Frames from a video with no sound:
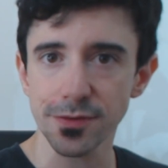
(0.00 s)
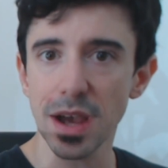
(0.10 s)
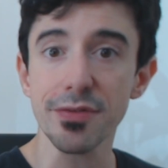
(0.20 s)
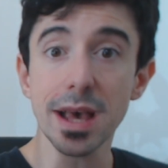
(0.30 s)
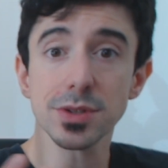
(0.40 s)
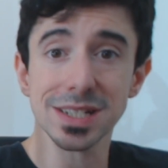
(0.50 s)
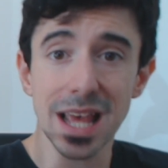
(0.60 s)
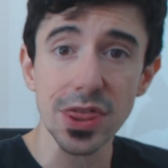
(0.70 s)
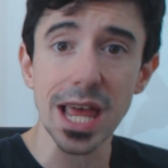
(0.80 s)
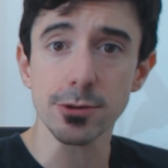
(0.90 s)
5,000,
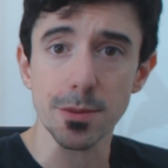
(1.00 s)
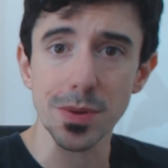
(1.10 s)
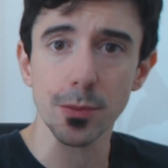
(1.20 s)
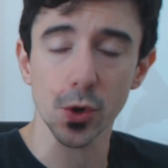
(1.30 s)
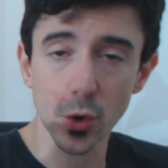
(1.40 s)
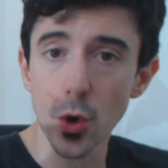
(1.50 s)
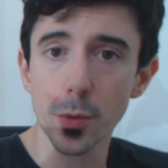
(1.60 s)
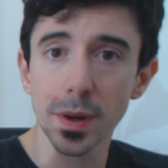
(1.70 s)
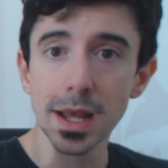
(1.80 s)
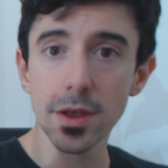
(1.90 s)
10,000 people
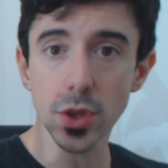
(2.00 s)
group.